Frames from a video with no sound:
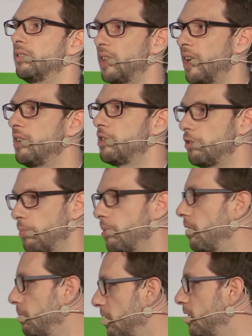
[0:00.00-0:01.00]
then
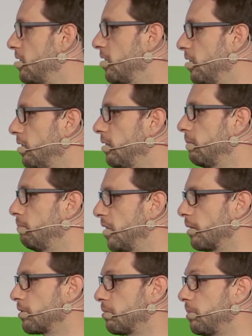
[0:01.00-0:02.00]
interoperability
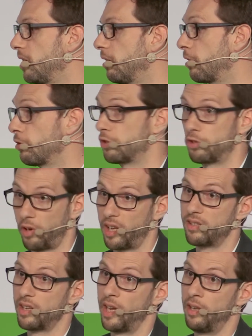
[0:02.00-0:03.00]
becomes to be a
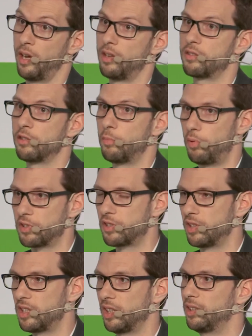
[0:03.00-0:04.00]
constraint and not an
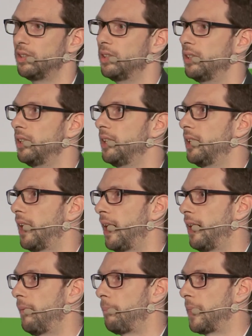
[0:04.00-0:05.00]
opportunity.
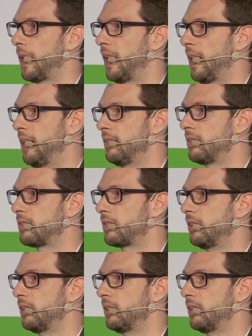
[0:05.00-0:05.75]
And